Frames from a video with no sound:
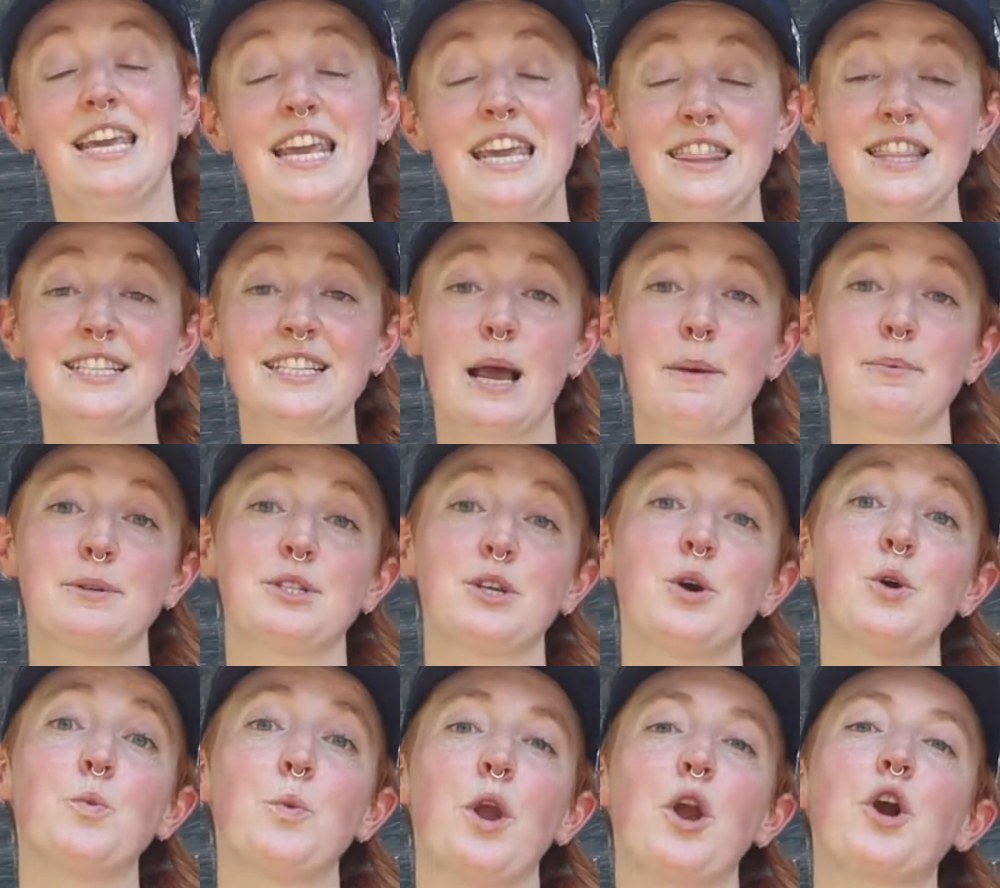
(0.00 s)
In this
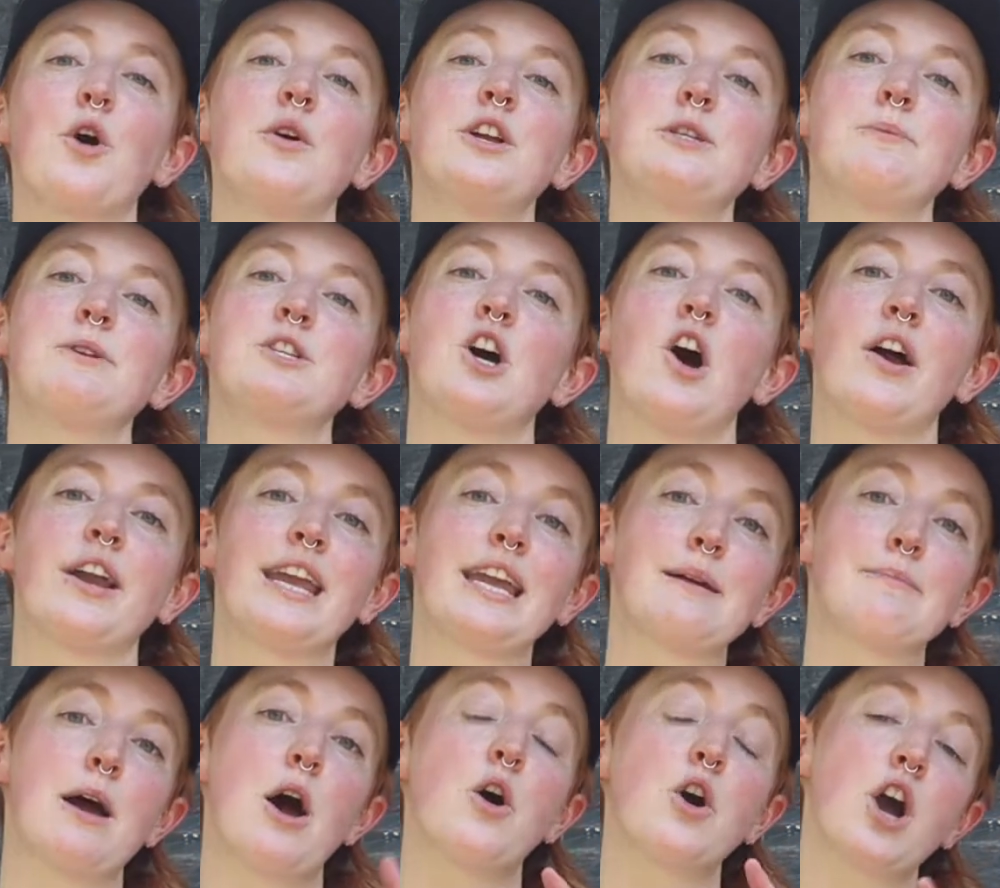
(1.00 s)
episode, we are going to be
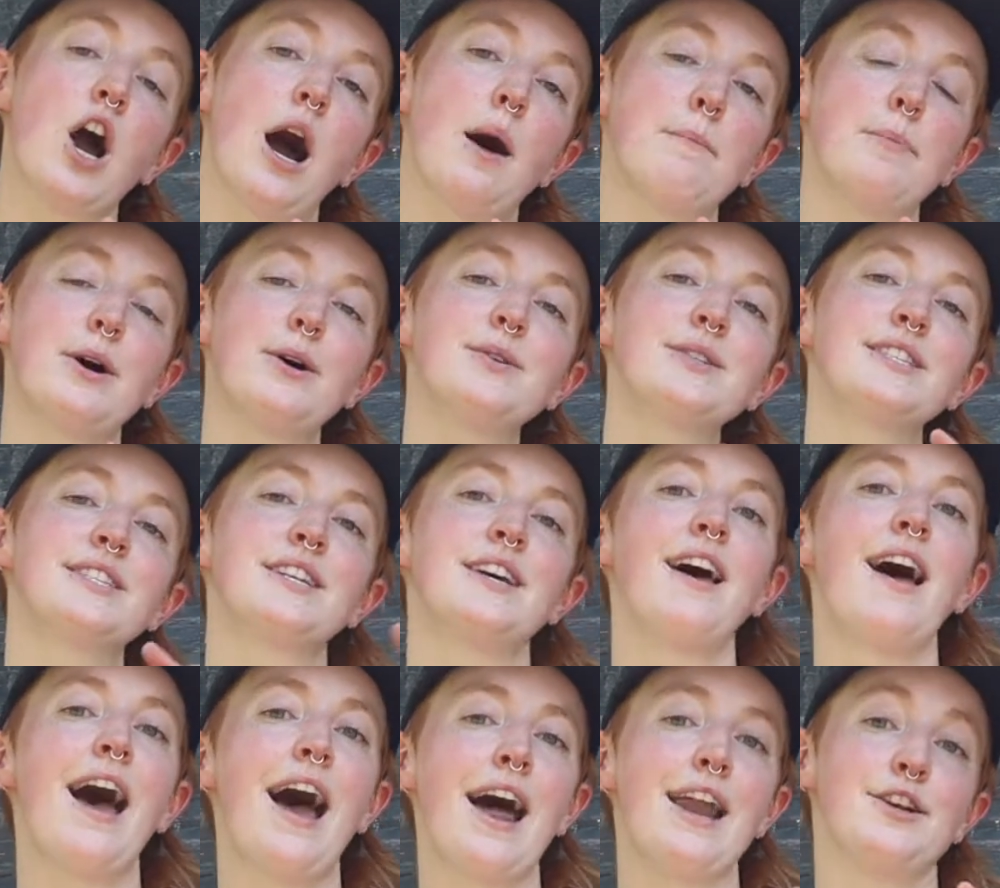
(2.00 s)
talking about compost
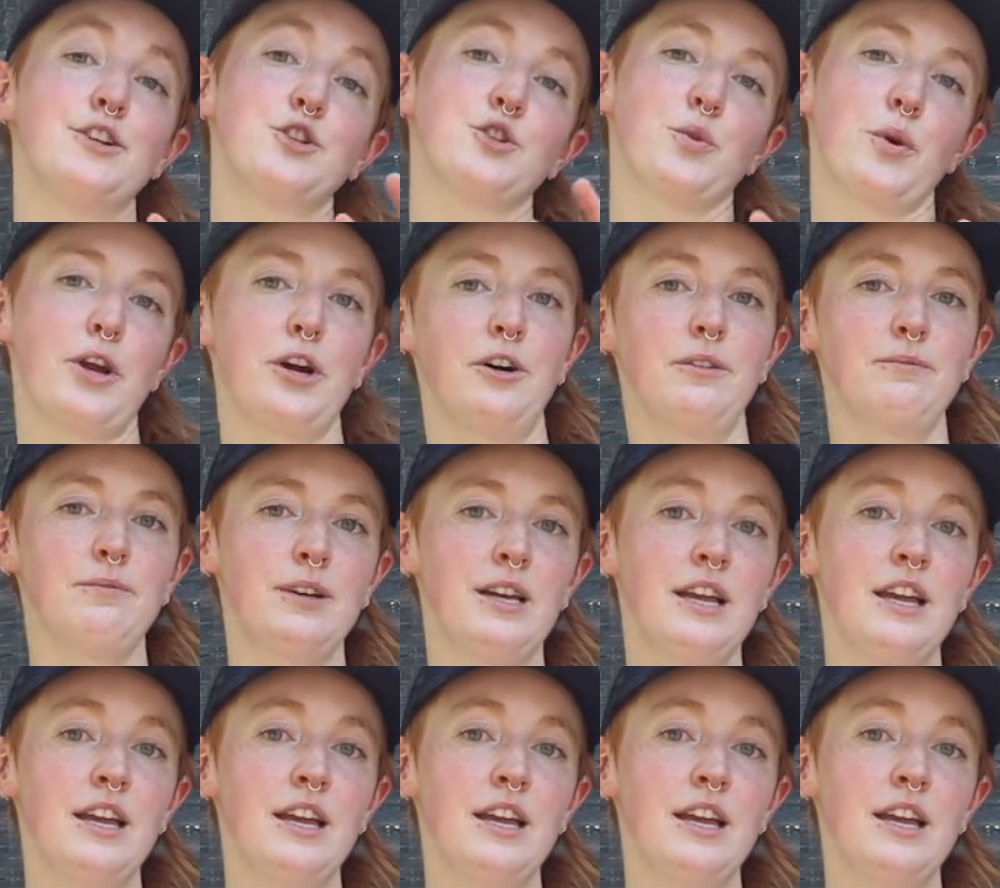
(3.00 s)
and soil.